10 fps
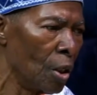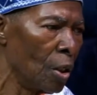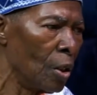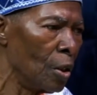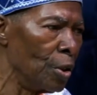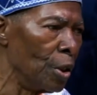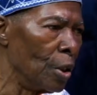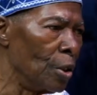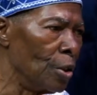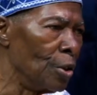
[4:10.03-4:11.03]

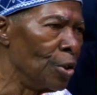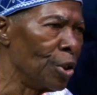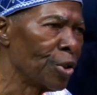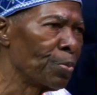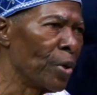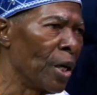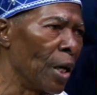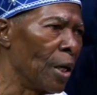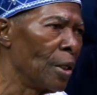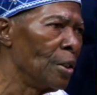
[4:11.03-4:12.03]
this
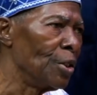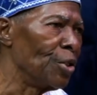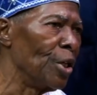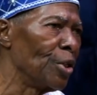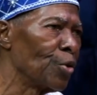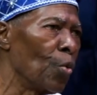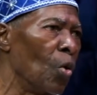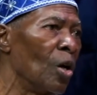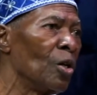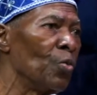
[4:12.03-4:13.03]
prayer, it says
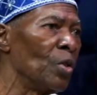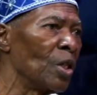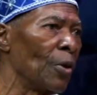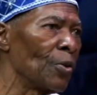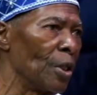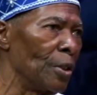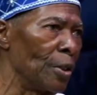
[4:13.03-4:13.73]
world without end.